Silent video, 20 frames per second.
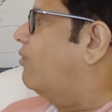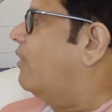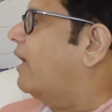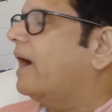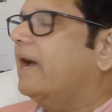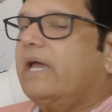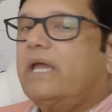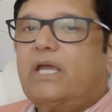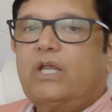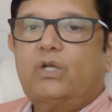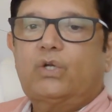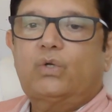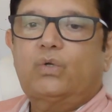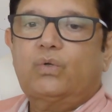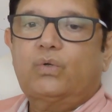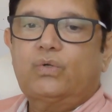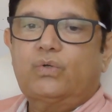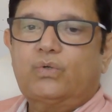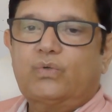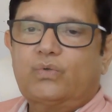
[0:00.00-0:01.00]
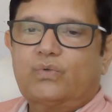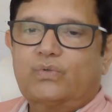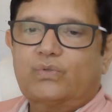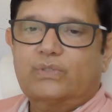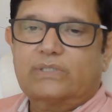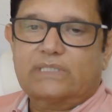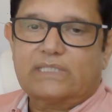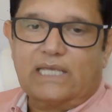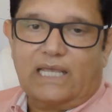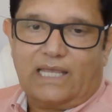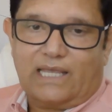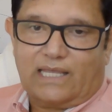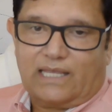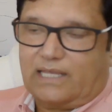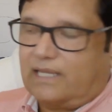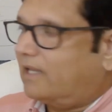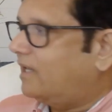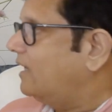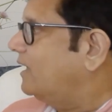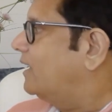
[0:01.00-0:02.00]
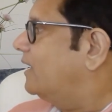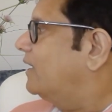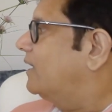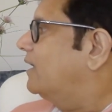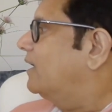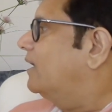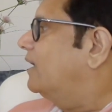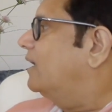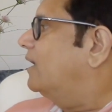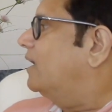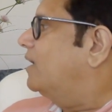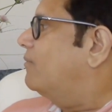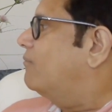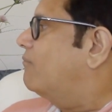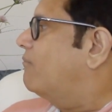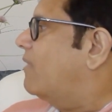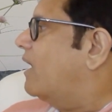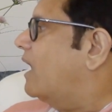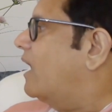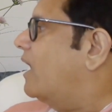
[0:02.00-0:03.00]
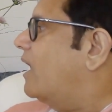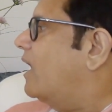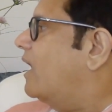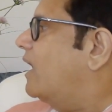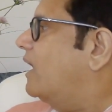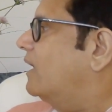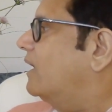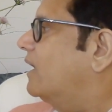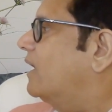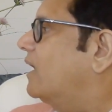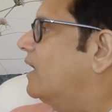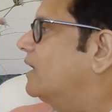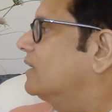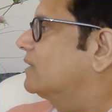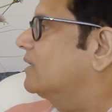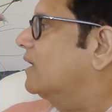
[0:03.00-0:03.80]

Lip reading: why do you say ma la